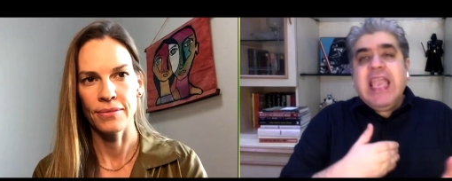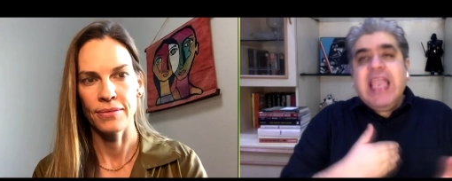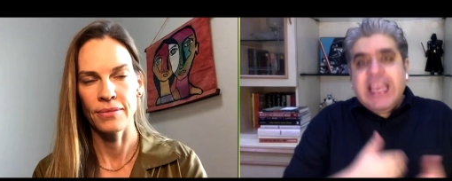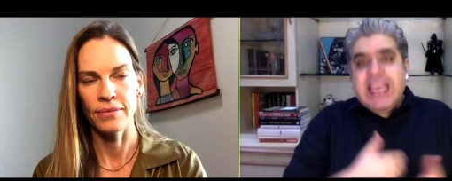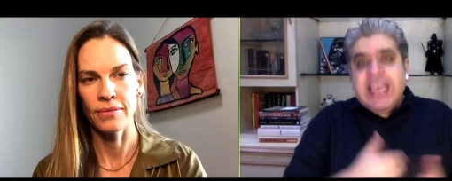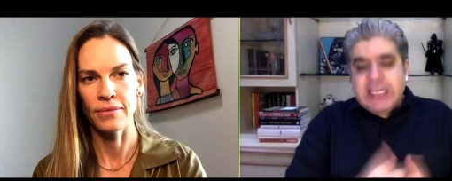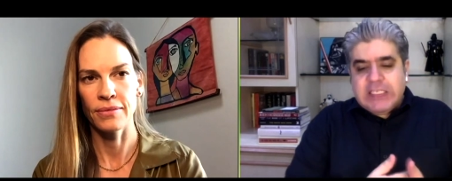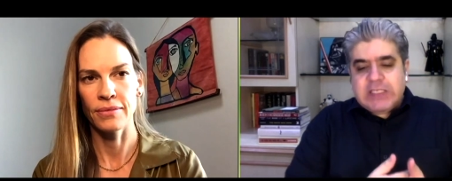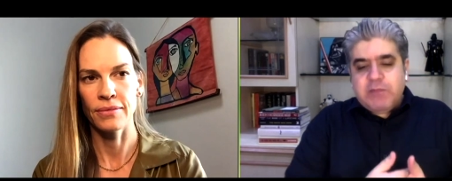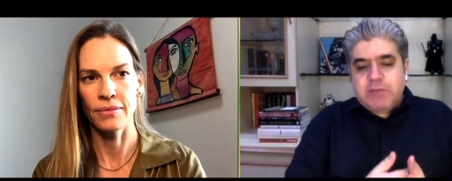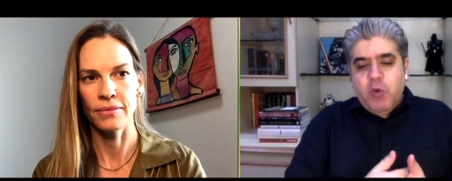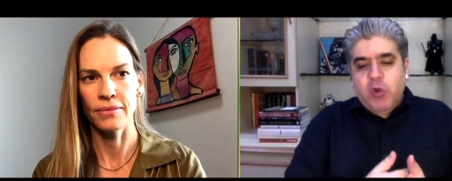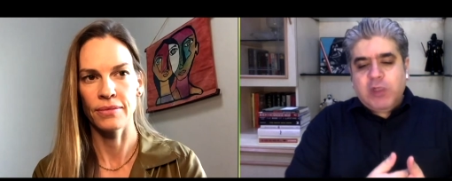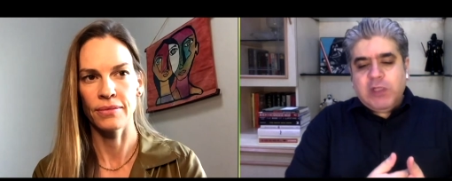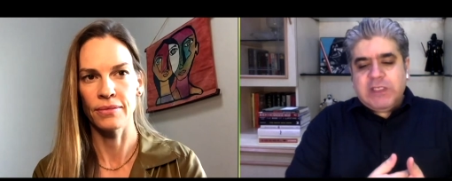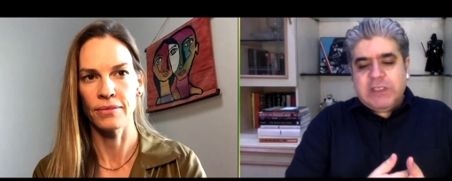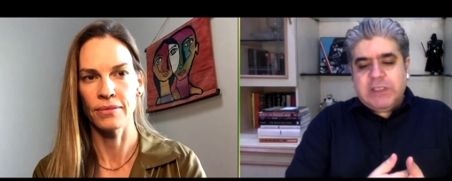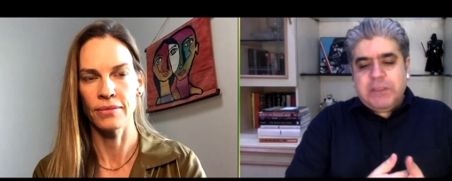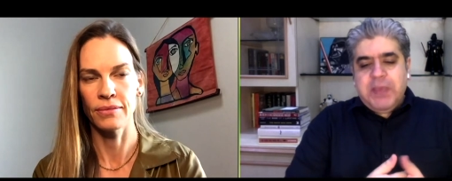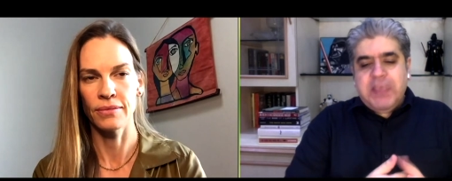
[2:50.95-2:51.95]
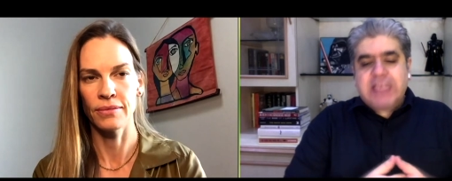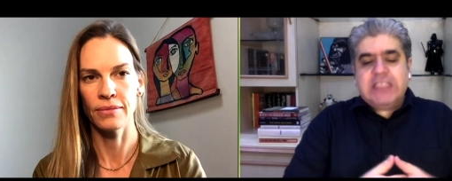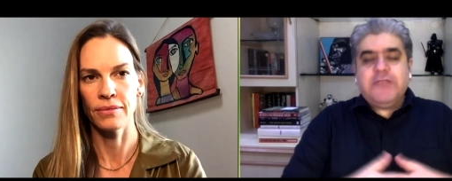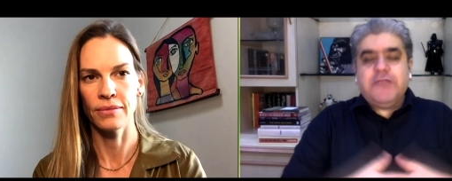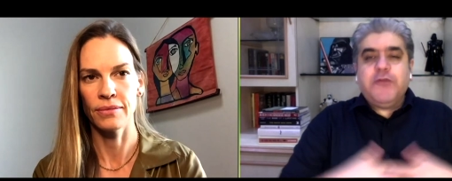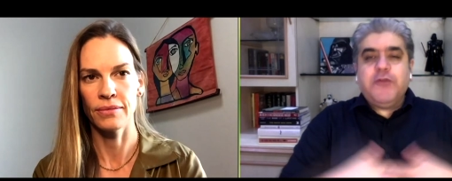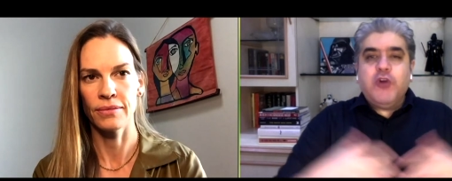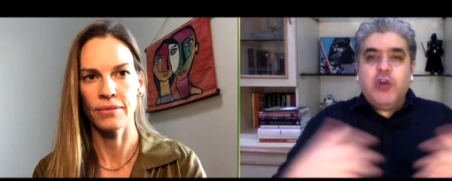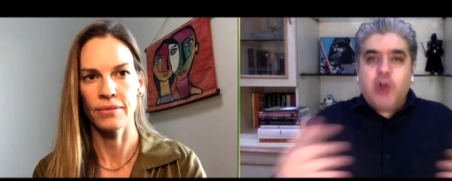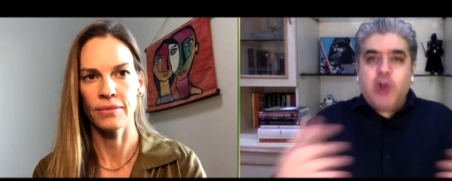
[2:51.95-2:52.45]
Speaker 1: in a small space
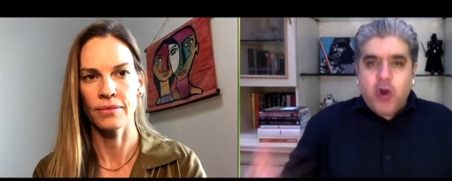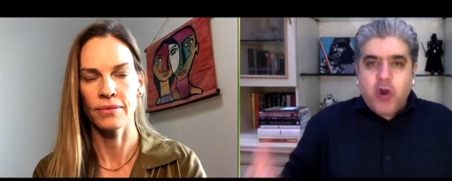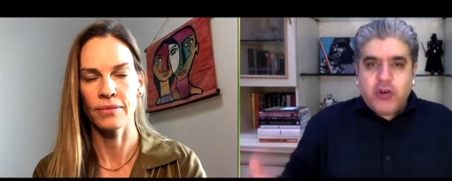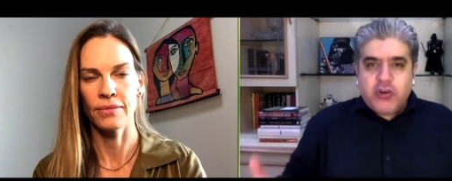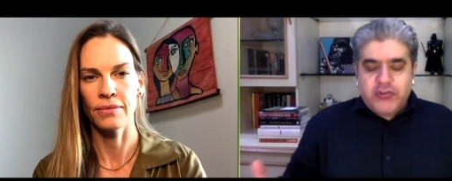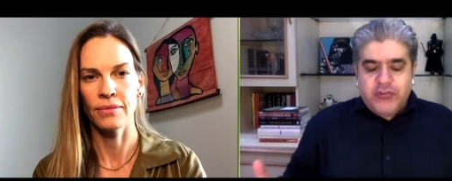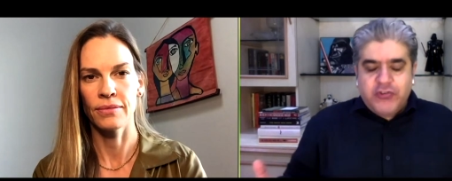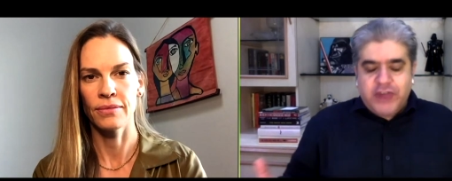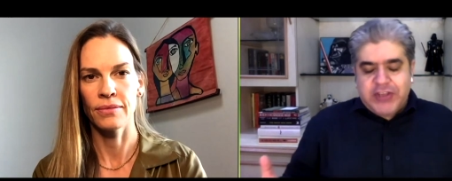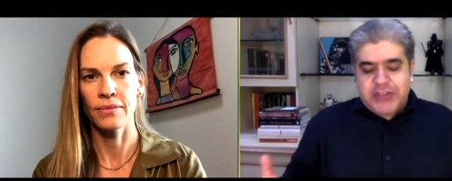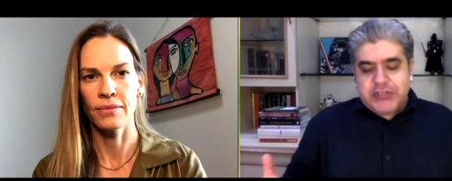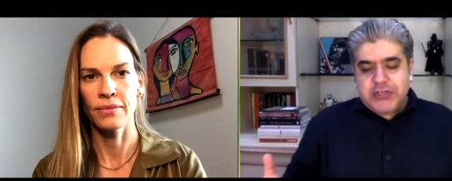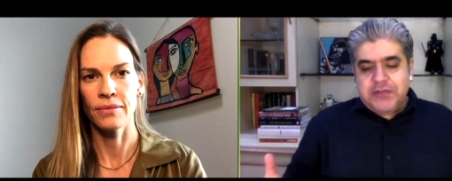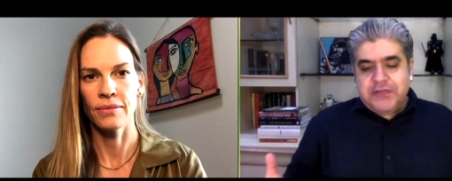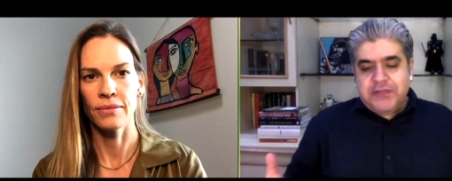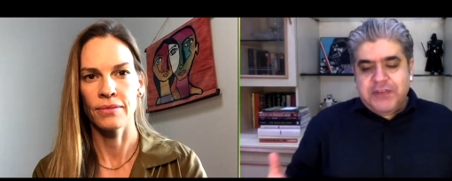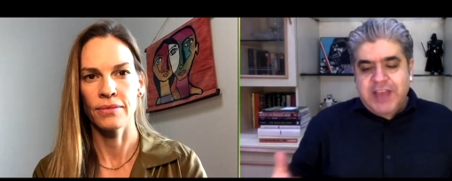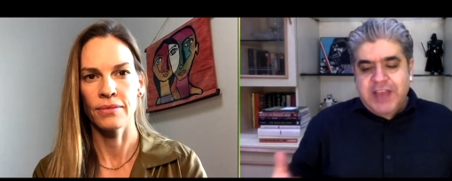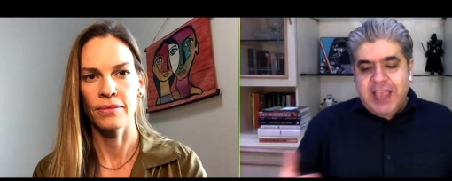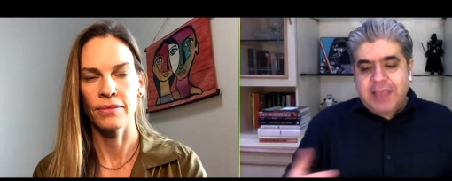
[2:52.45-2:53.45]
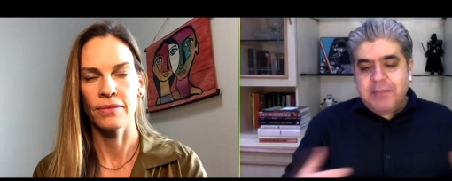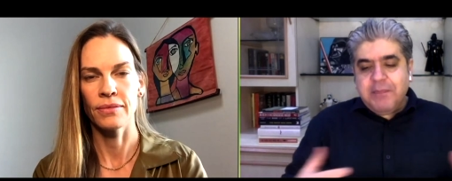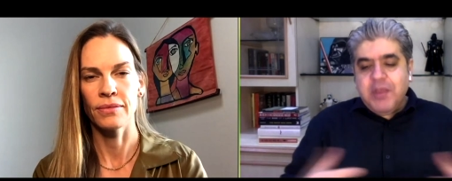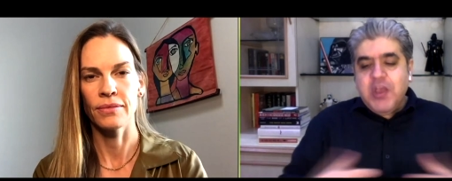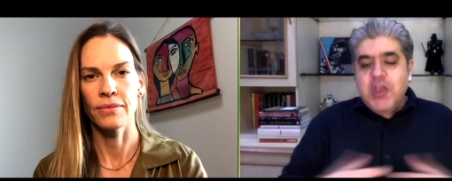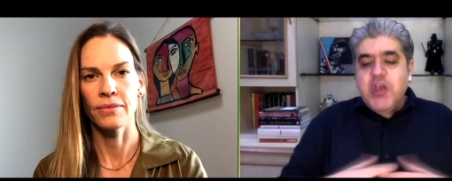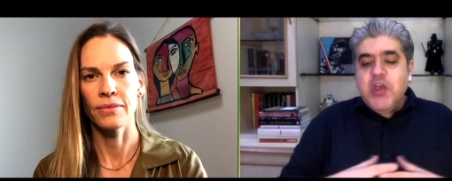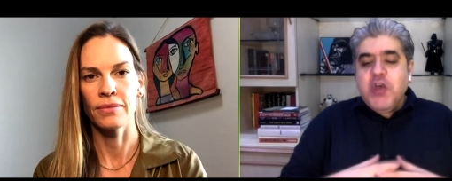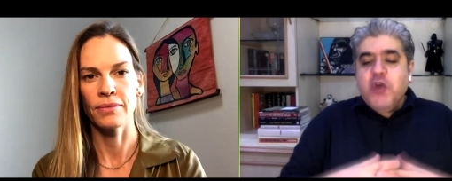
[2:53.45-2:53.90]
for a long duration of time.